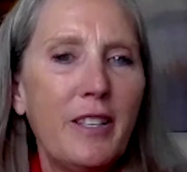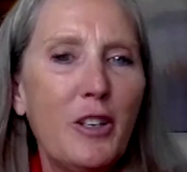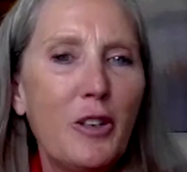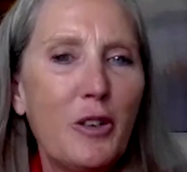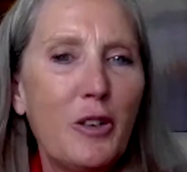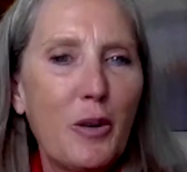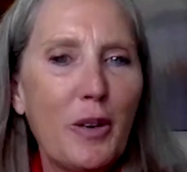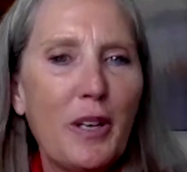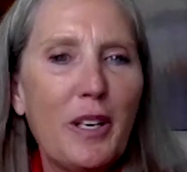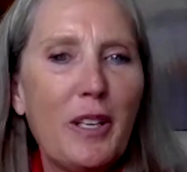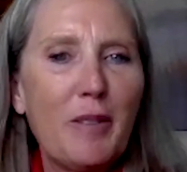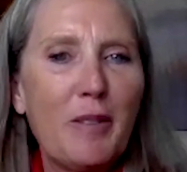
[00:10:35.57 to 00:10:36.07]
you know
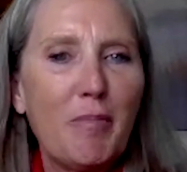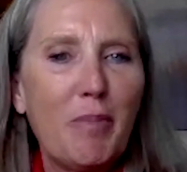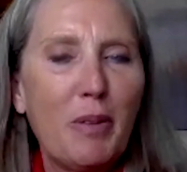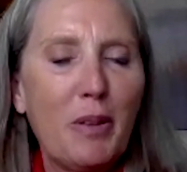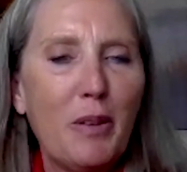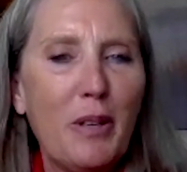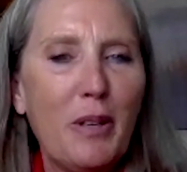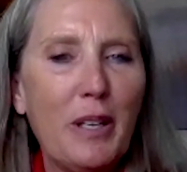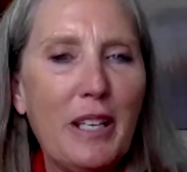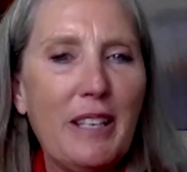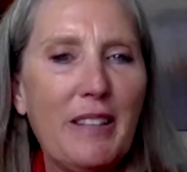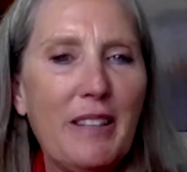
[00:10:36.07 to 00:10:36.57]
great
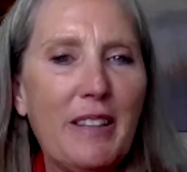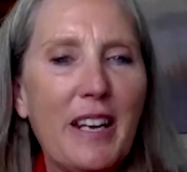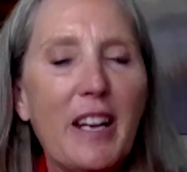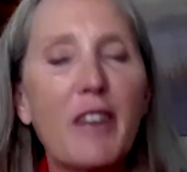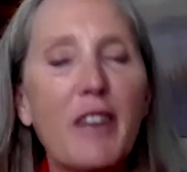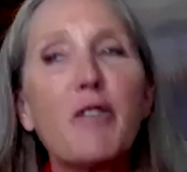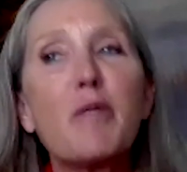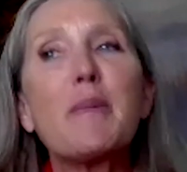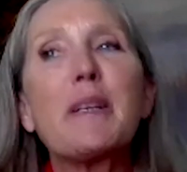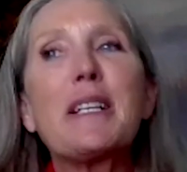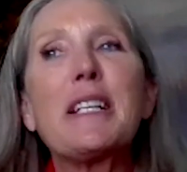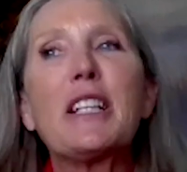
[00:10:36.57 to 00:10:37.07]
employee that
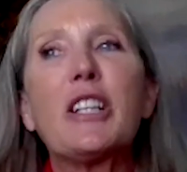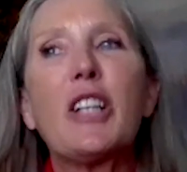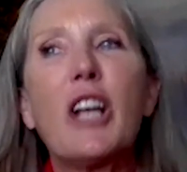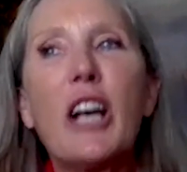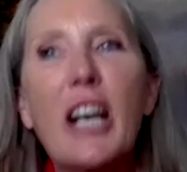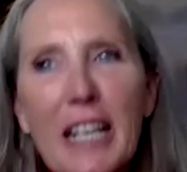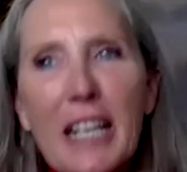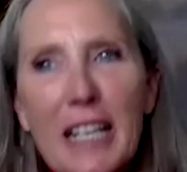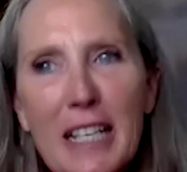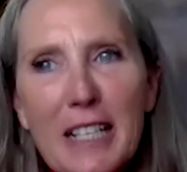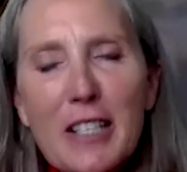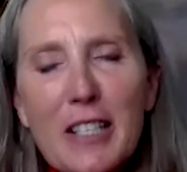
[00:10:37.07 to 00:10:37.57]
everybody
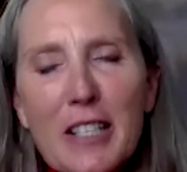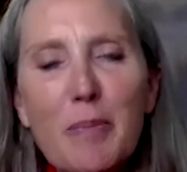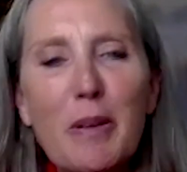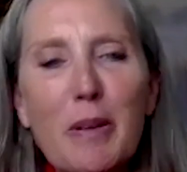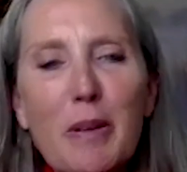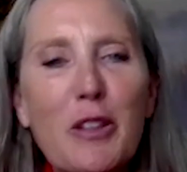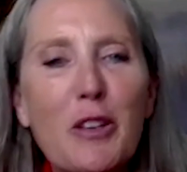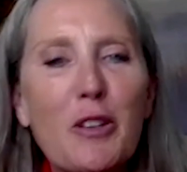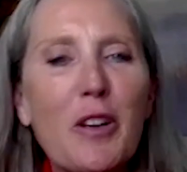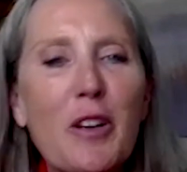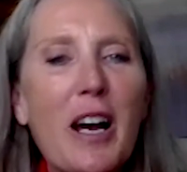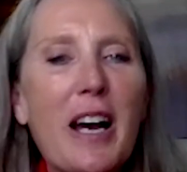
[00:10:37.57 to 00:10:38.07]
likes
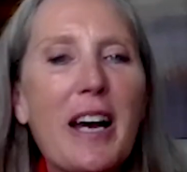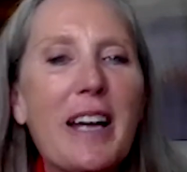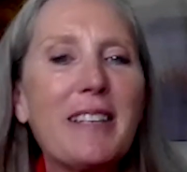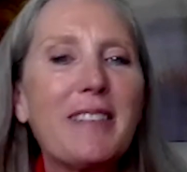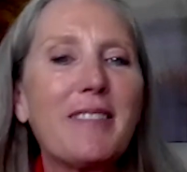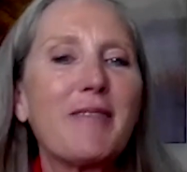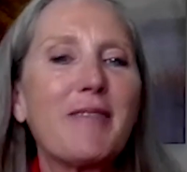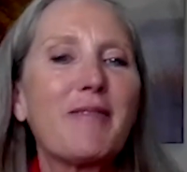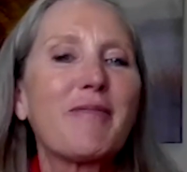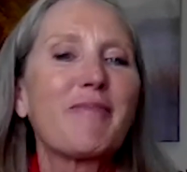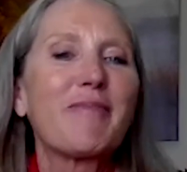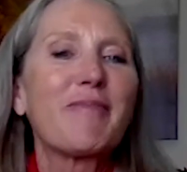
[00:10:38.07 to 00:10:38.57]
but they're
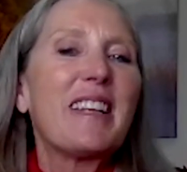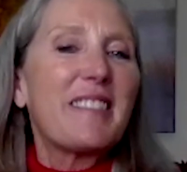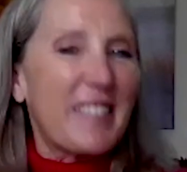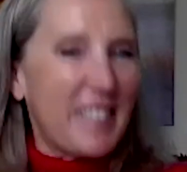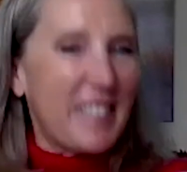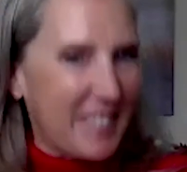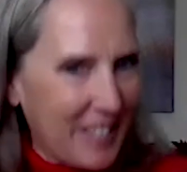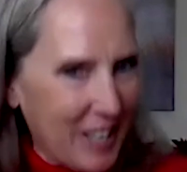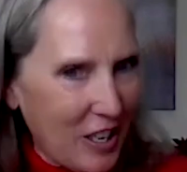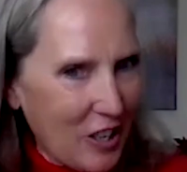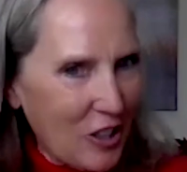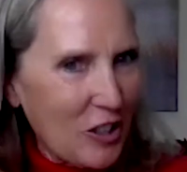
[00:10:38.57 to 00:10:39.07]
not
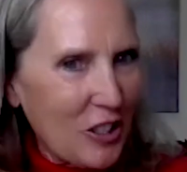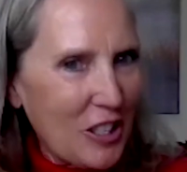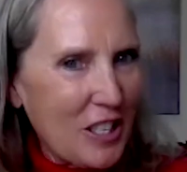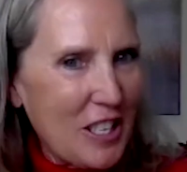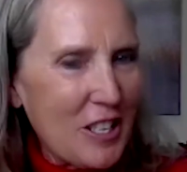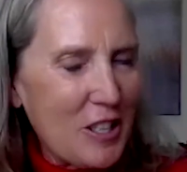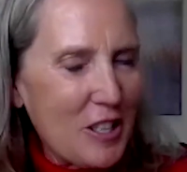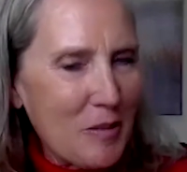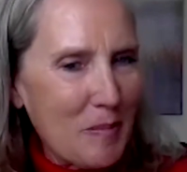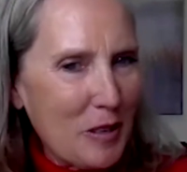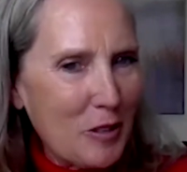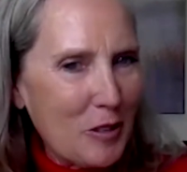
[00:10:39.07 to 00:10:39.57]

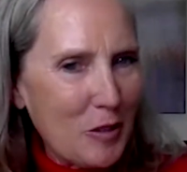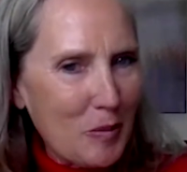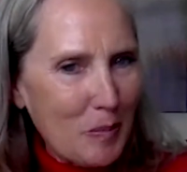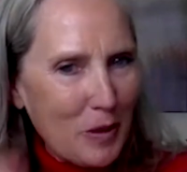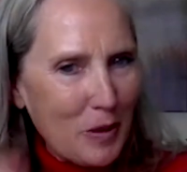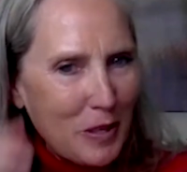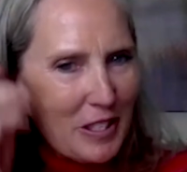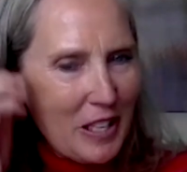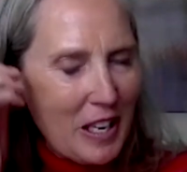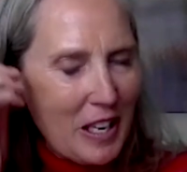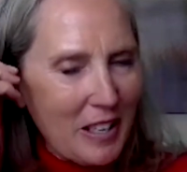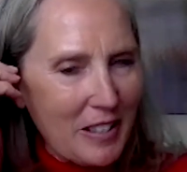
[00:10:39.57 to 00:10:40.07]
necessarily the most
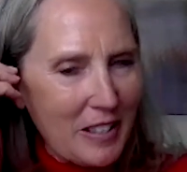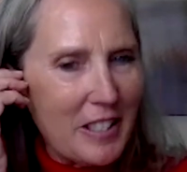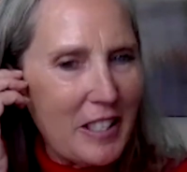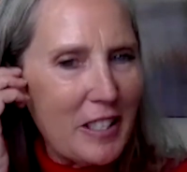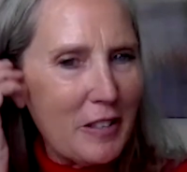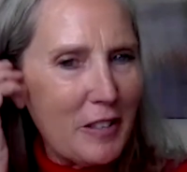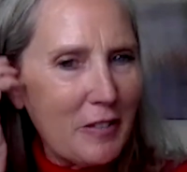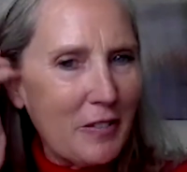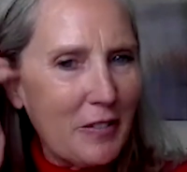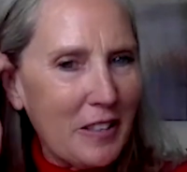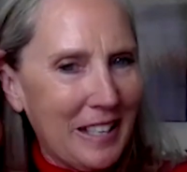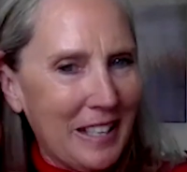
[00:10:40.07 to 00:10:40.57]

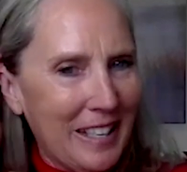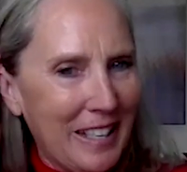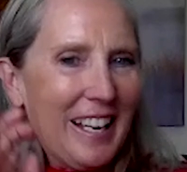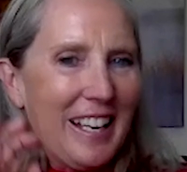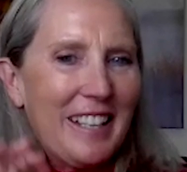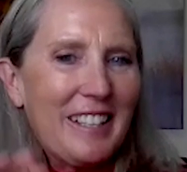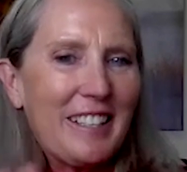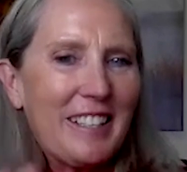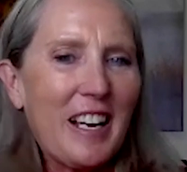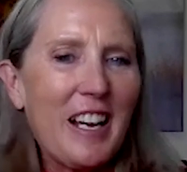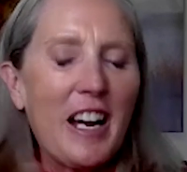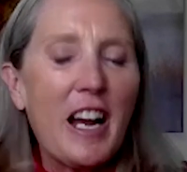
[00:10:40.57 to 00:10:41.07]
productive
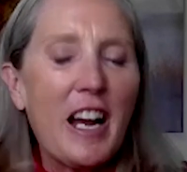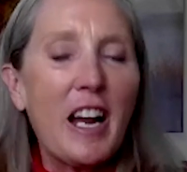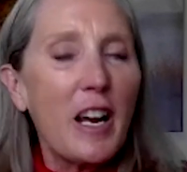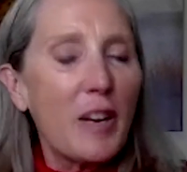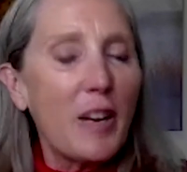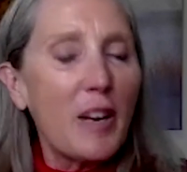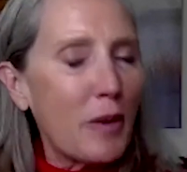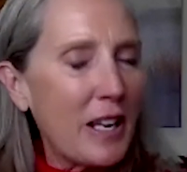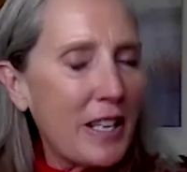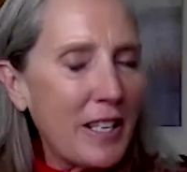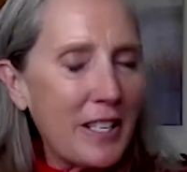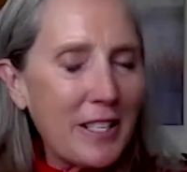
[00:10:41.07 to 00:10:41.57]
and I,
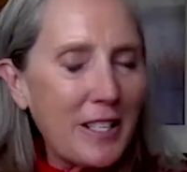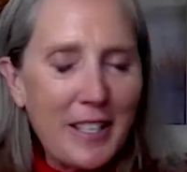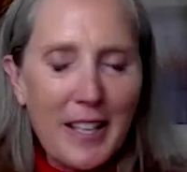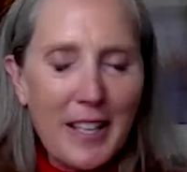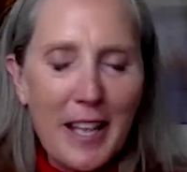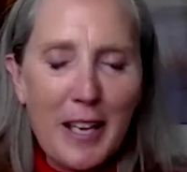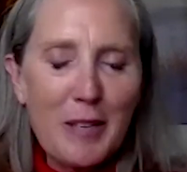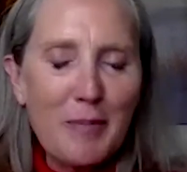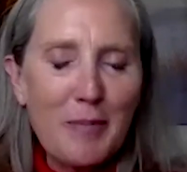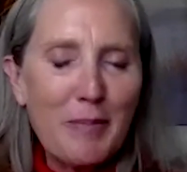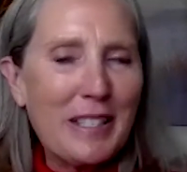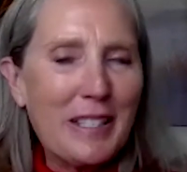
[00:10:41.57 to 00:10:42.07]
I, ran into
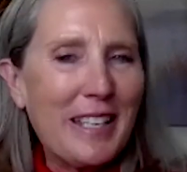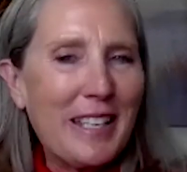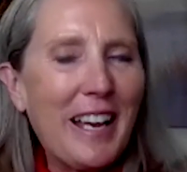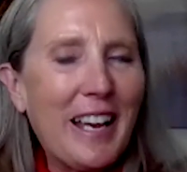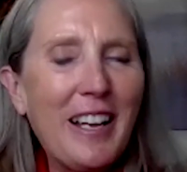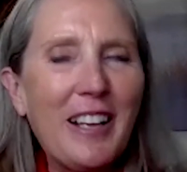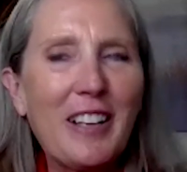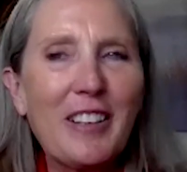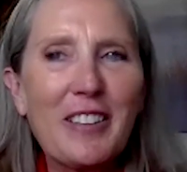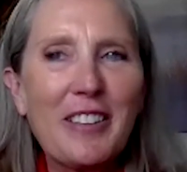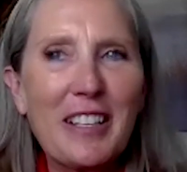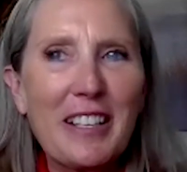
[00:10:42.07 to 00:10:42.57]
that at
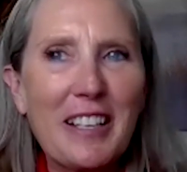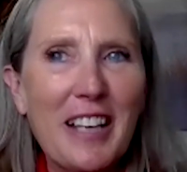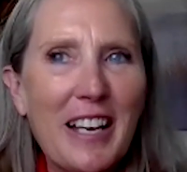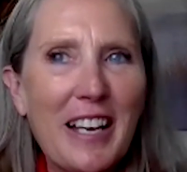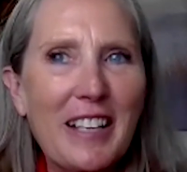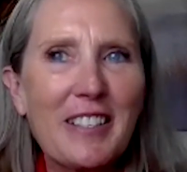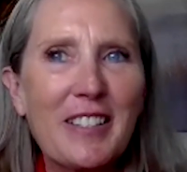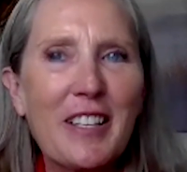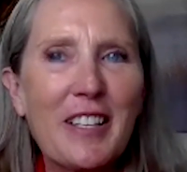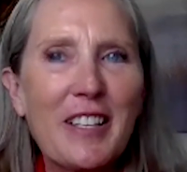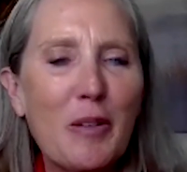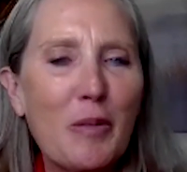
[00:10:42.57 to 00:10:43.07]
mattel the
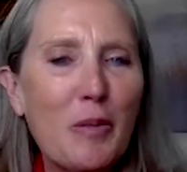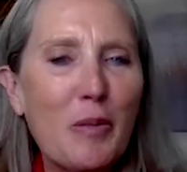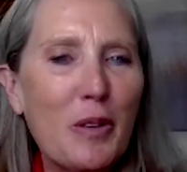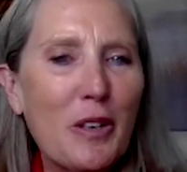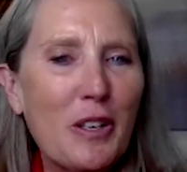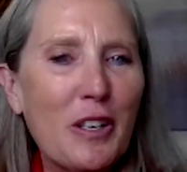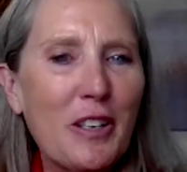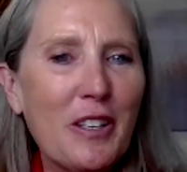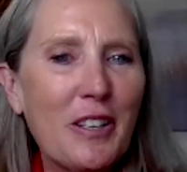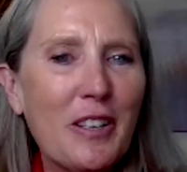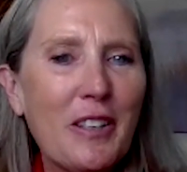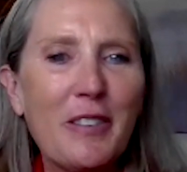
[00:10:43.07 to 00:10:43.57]
guys that
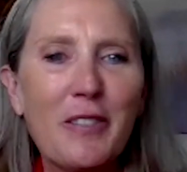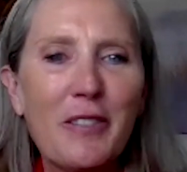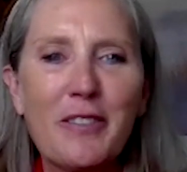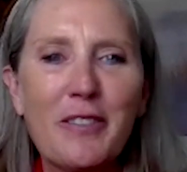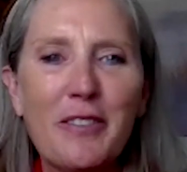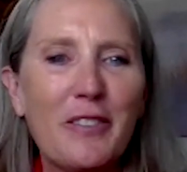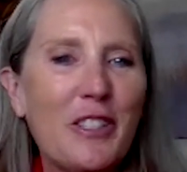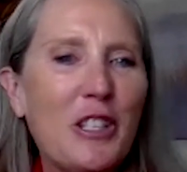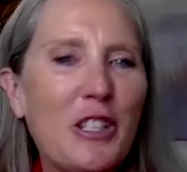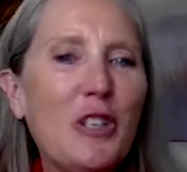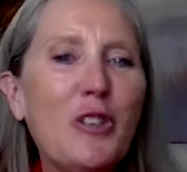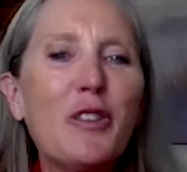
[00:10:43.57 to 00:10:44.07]
were
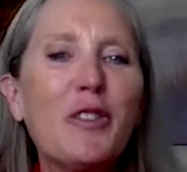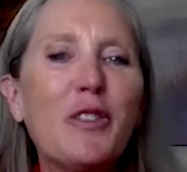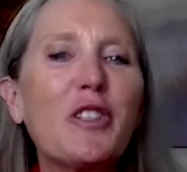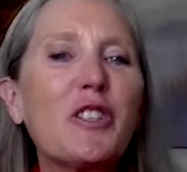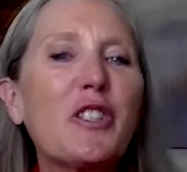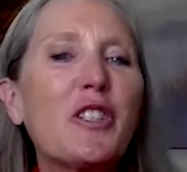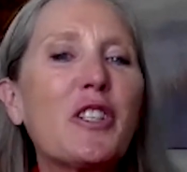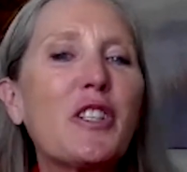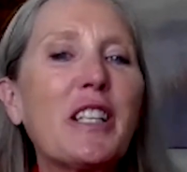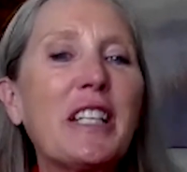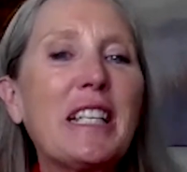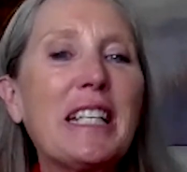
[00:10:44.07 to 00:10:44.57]

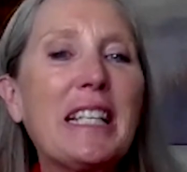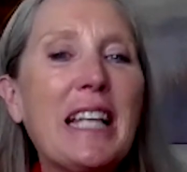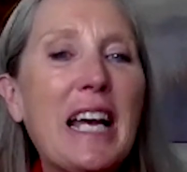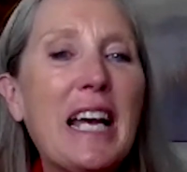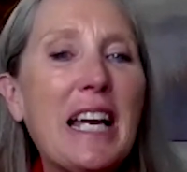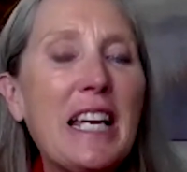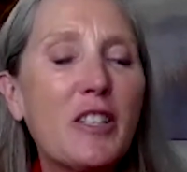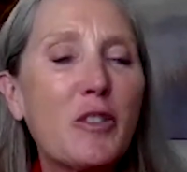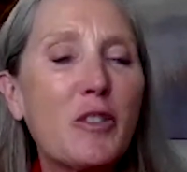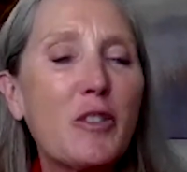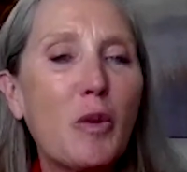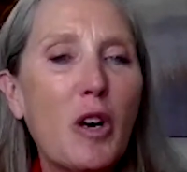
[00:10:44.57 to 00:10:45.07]
universally
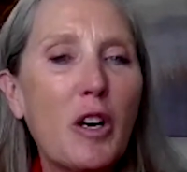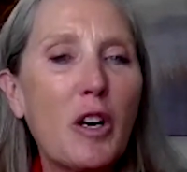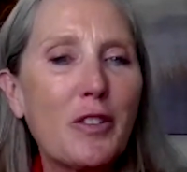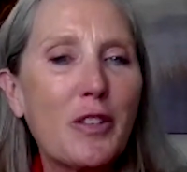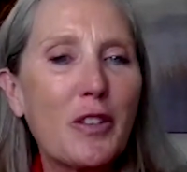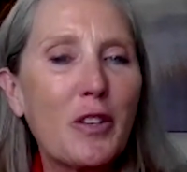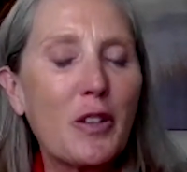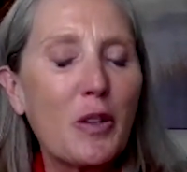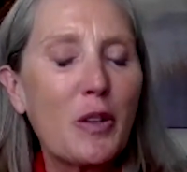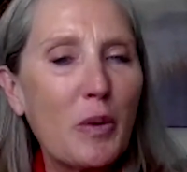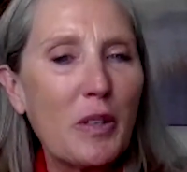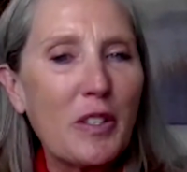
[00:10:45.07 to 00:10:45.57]
liked were
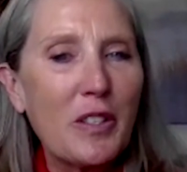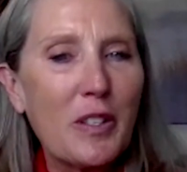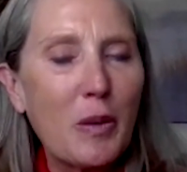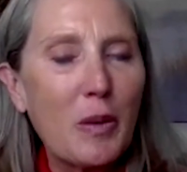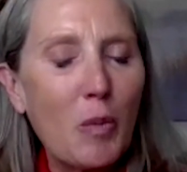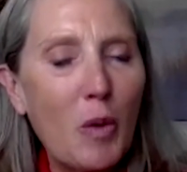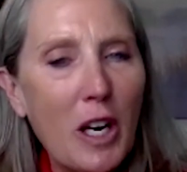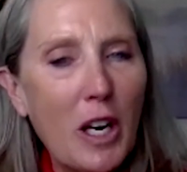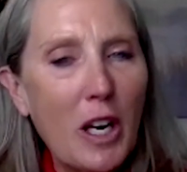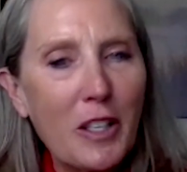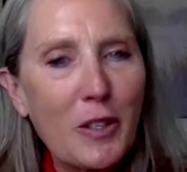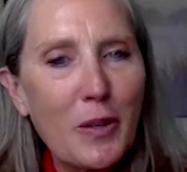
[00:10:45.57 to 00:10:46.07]
also the ones
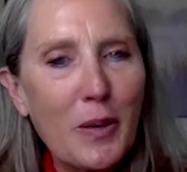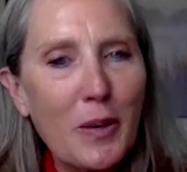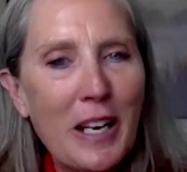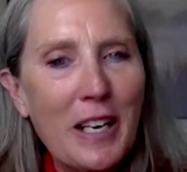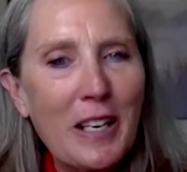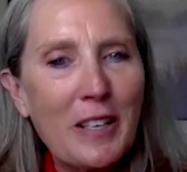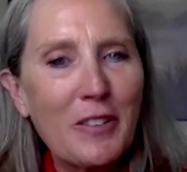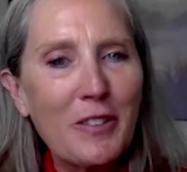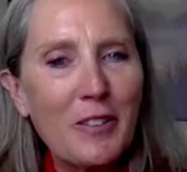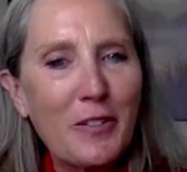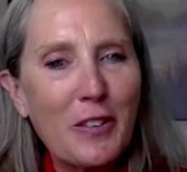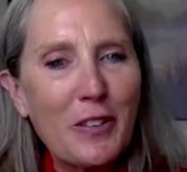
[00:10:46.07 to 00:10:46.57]
that walked
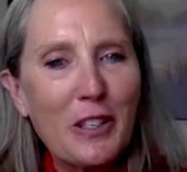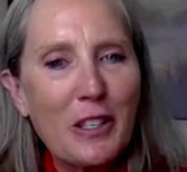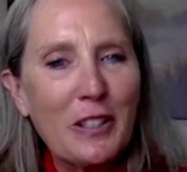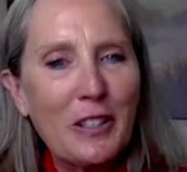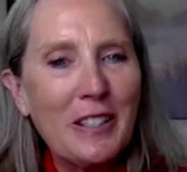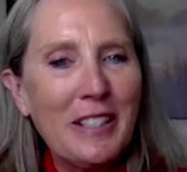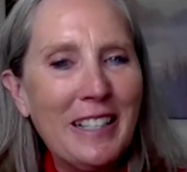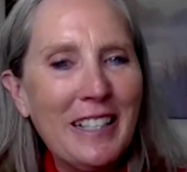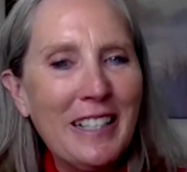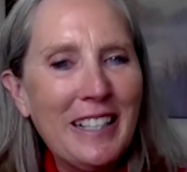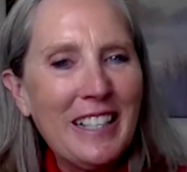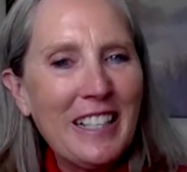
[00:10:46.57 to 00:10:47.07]
around
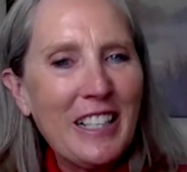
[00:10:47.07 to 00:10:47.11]
for